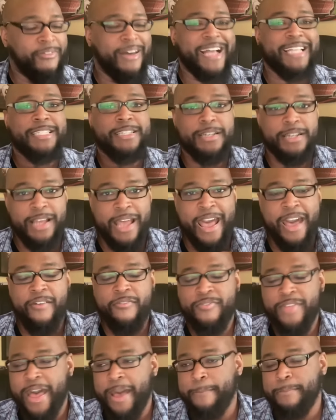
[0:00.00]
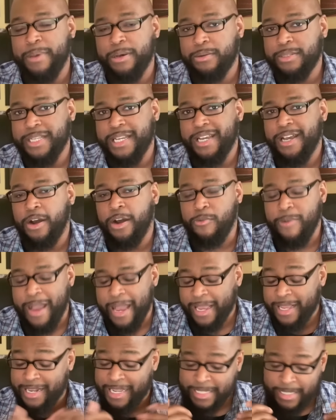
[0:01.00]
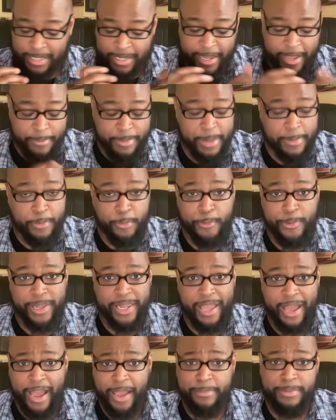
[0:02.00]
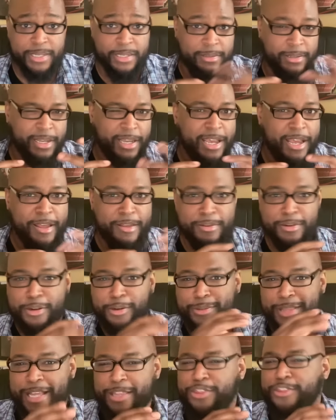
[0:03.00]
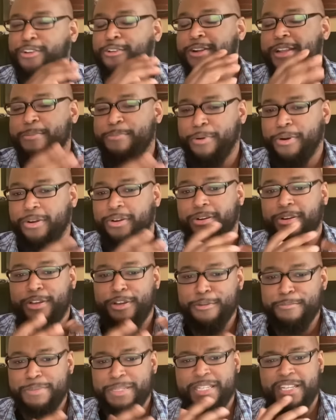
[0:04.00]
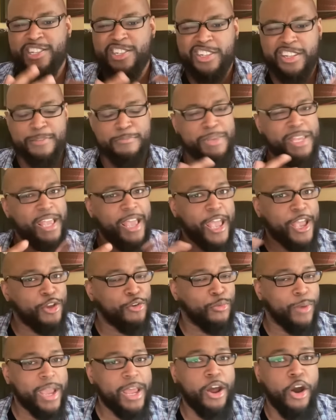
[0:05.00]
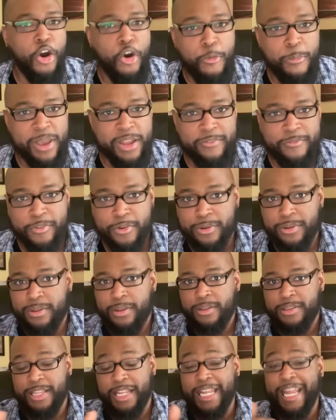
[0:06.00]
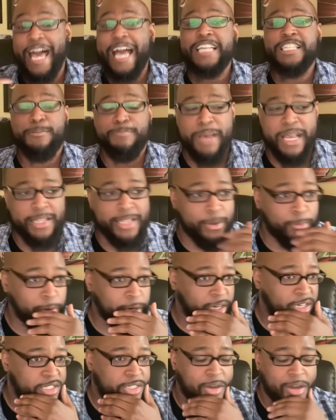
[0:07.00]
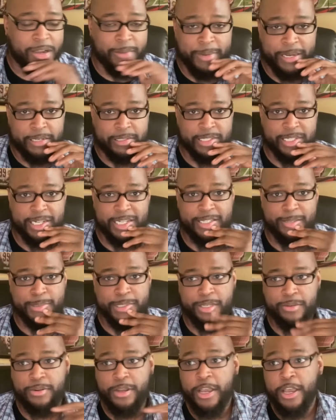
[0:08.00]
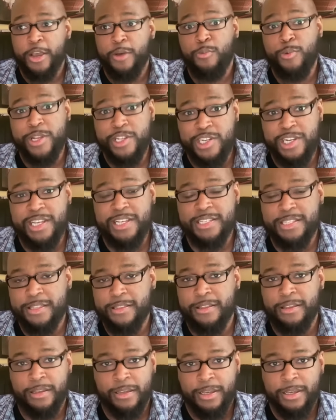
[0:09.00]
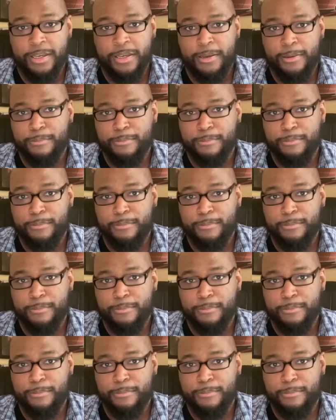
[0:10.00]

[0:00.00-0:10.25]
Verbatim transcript: that's going to have that building a rock, and that's going to get people really hyped. And, you know, that 30-burger could potentially be a great omen for the last bet that we're going to talk about on today's episode, which is the